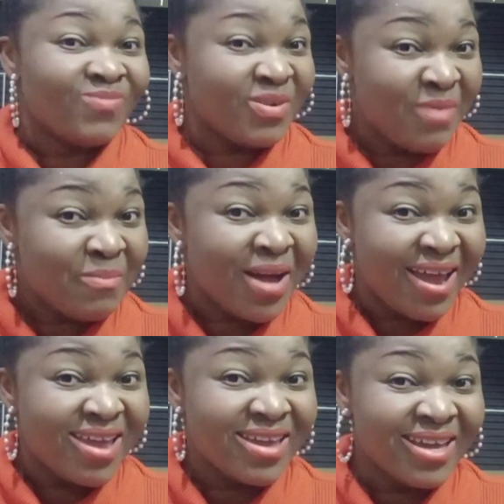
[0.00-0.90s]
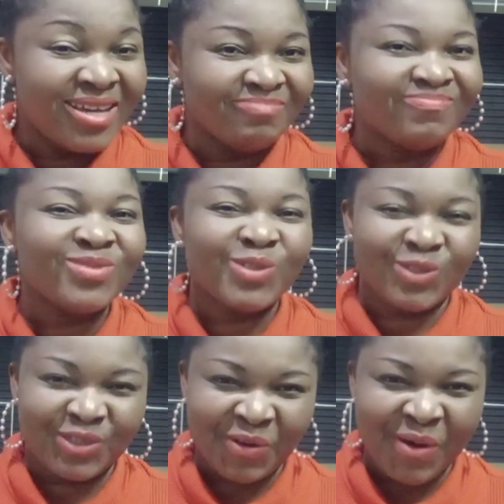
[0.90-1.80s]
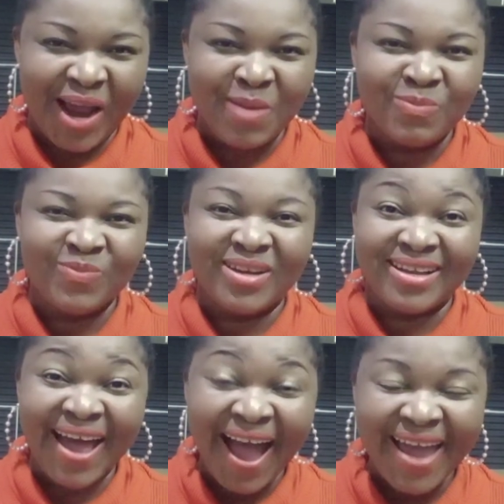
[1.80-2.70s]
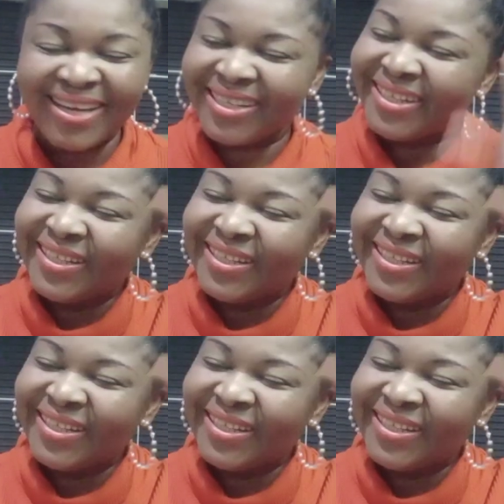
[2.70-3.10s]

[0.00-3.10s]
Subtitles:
Remember again to subscribe, like,